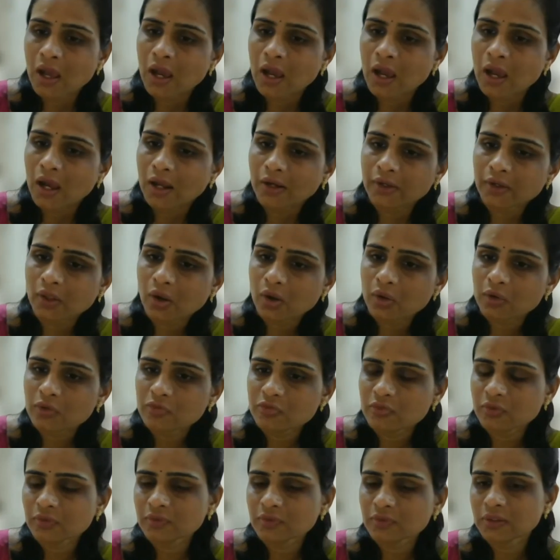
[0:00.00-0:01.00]
And
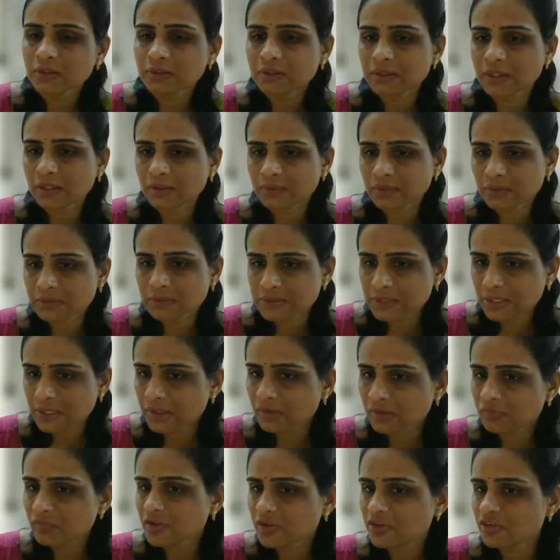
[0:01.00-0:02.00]
also that the
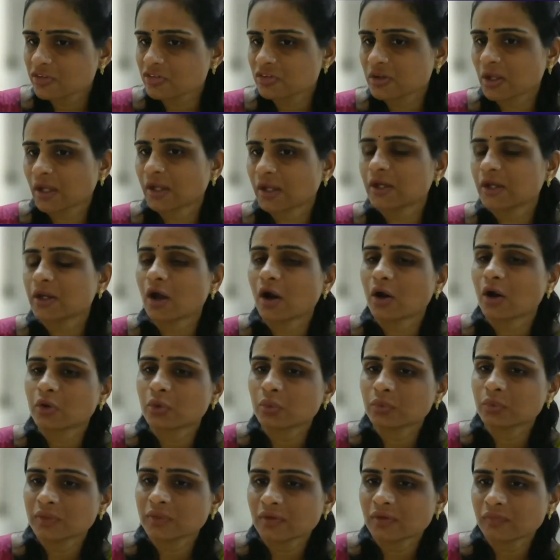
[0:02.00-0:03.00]
thread which is tied
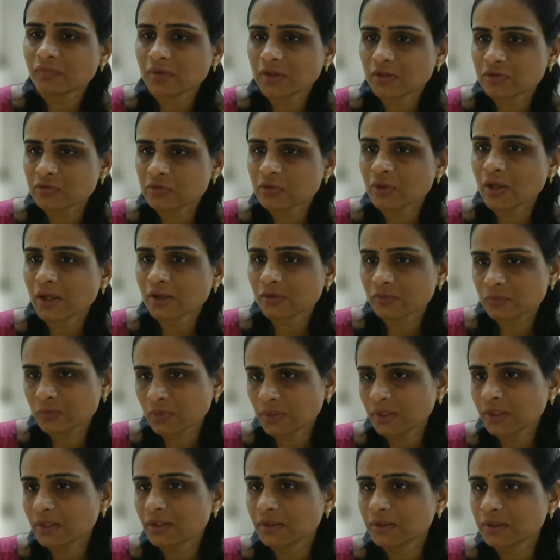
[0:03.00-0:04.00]
around the waist, now
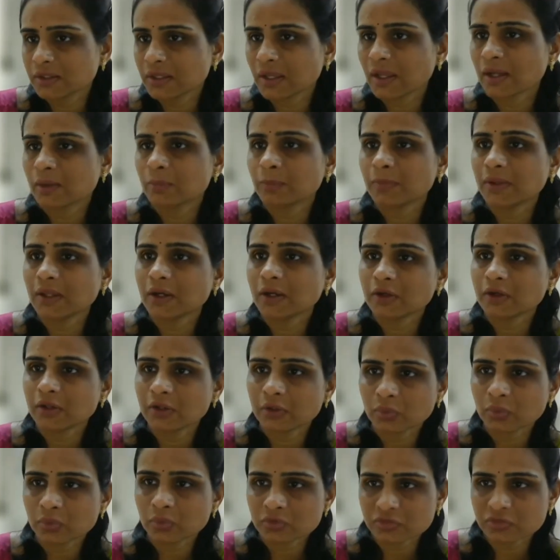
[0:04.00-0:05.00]
actually it can be
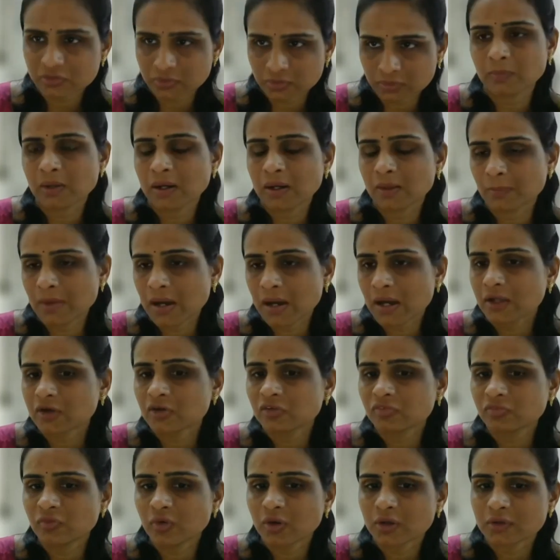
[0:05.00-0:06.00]
a
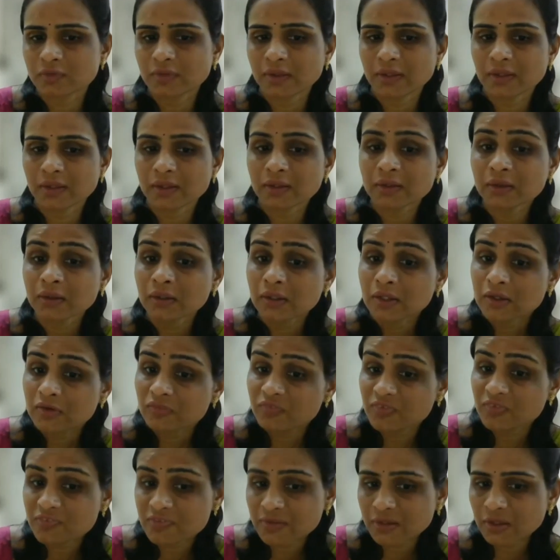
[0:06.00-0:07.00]
mark for their
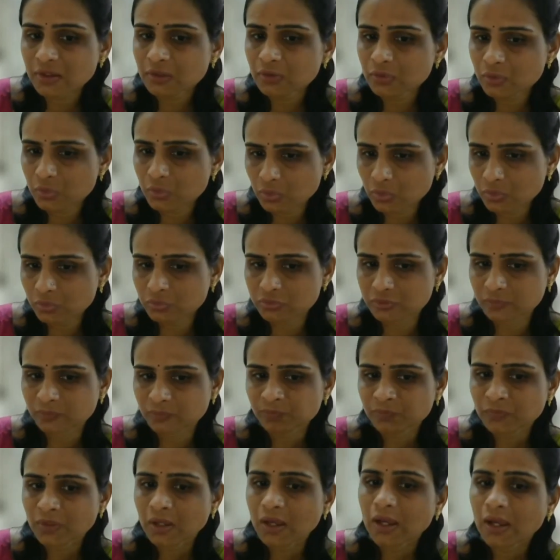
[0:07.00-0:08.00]
physical growth,
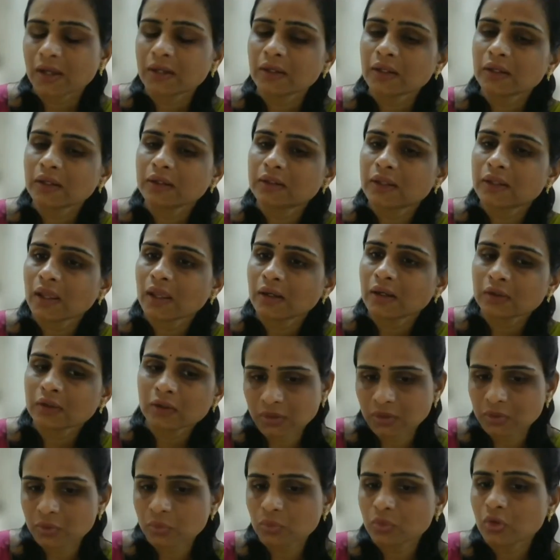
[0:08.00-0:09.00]
and it
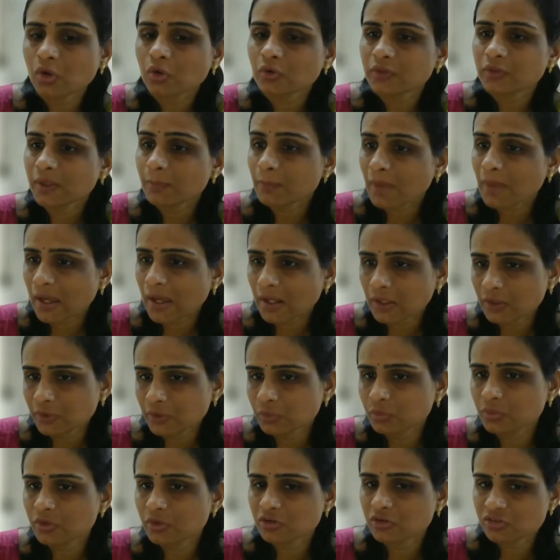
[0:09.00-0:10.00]
can rule out the
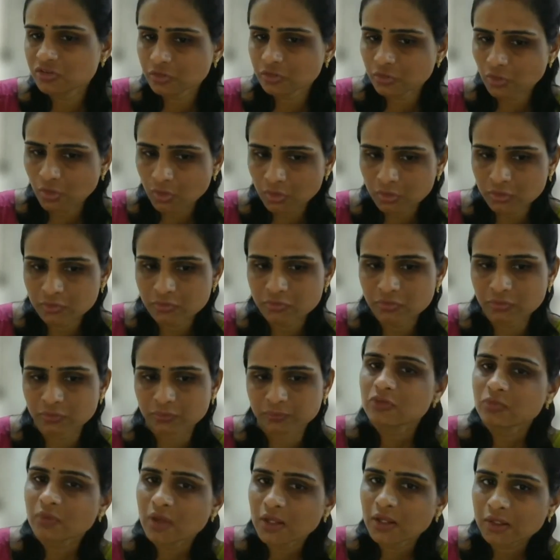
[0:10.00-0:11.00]
malnutrition also.
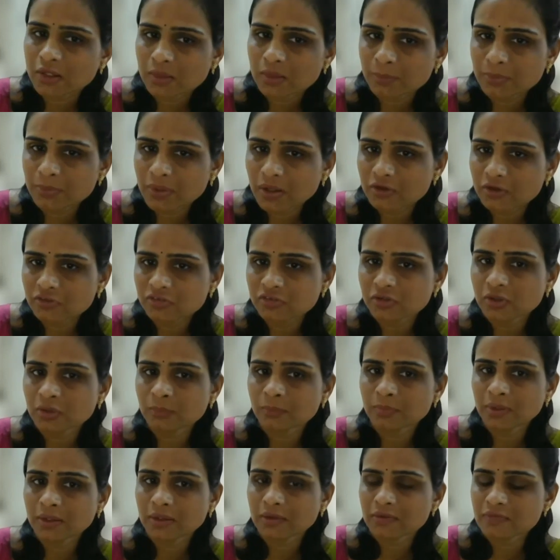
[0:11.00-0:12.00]

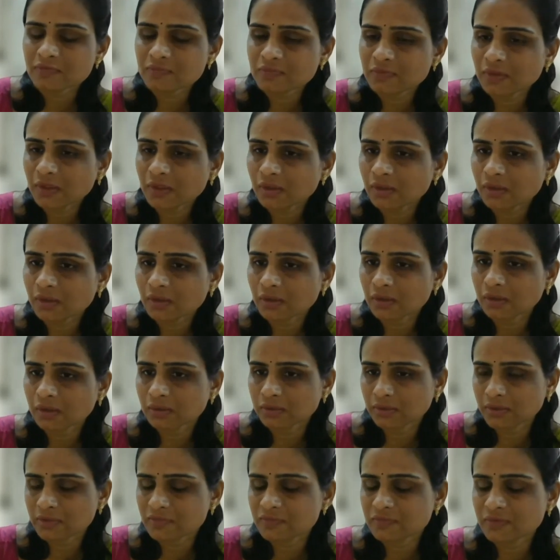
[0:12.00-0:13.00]
Swarnaprashanam
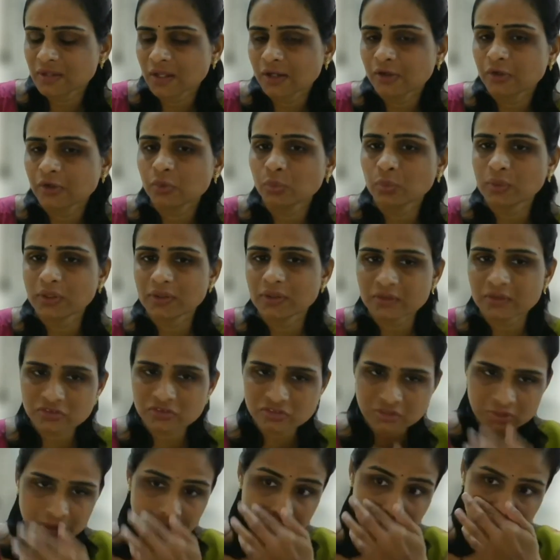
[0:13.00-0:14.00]
is done during the
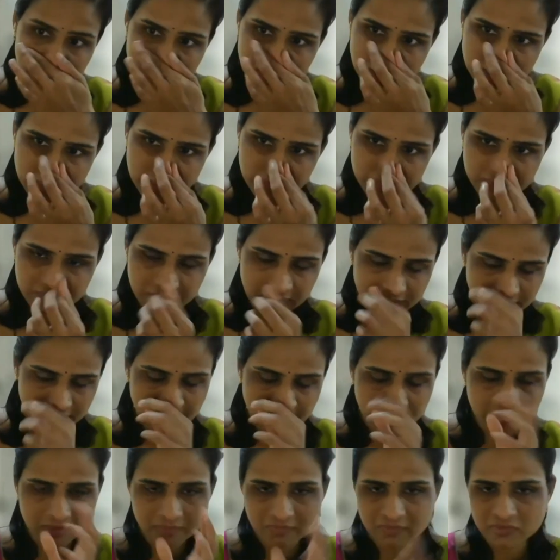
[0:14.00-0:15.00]
Kshiranatha stage,
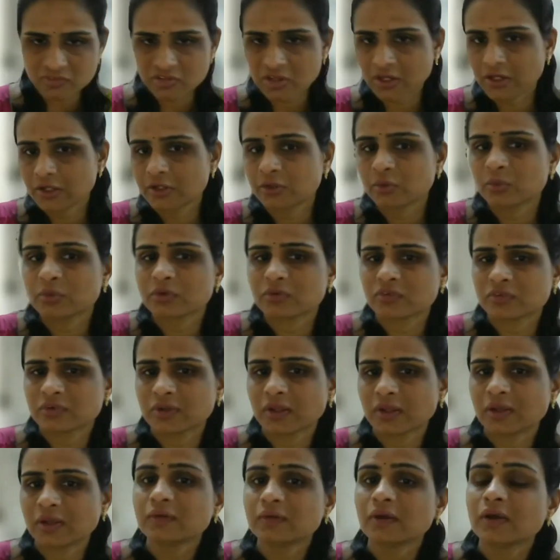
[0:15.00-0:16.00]
that is the childhood
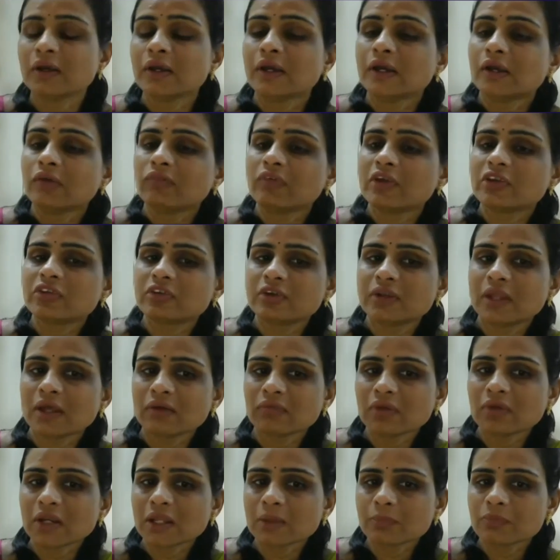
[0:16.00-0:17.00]
stage, which
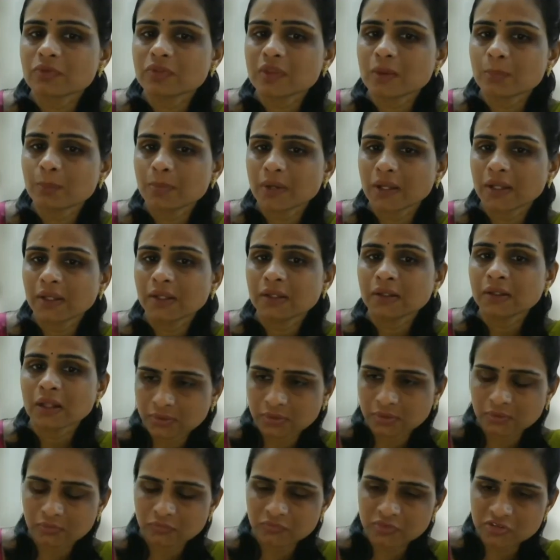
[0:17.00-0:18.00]
develops the brain,
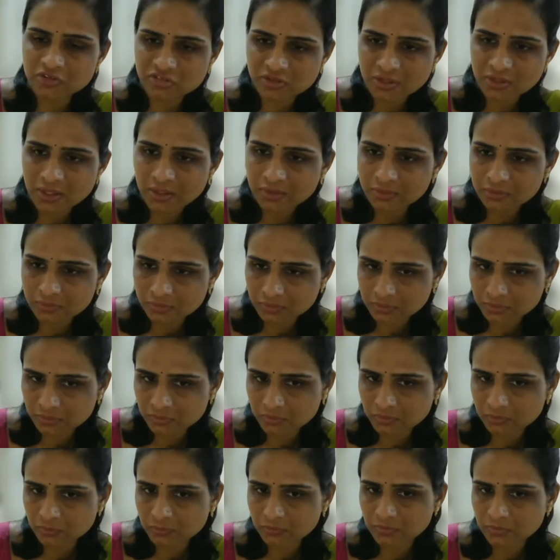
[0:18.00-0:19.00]
which can
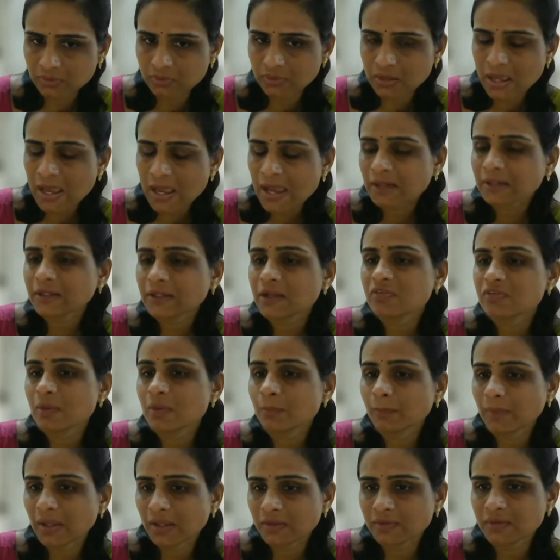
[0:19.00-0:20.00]
act as a
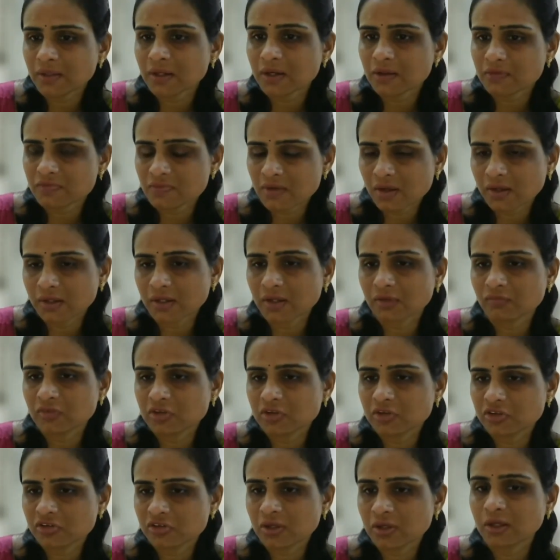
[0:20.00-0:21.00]
Vaidya Rasayana,
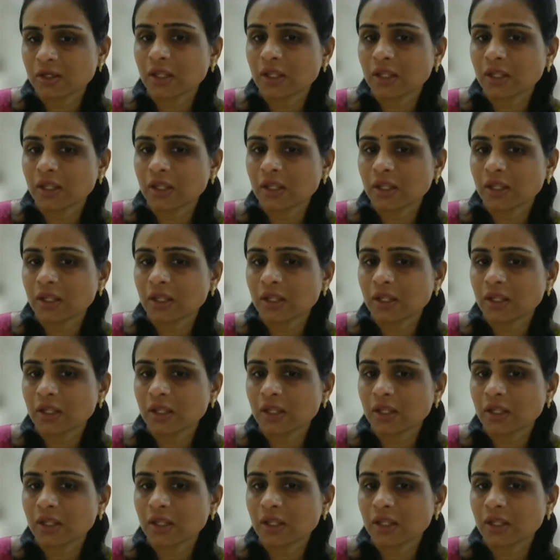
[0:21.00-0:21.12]
which can